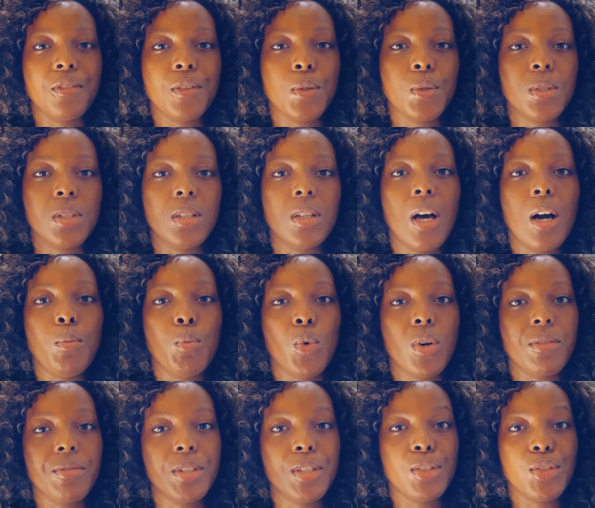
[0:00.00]
feels a lot
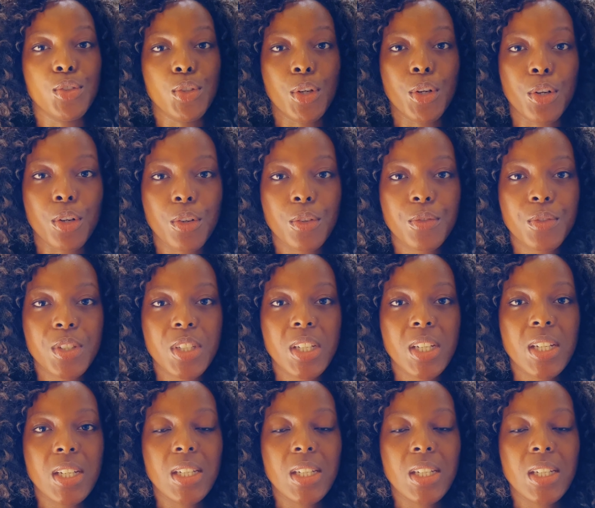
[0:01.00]
more reserved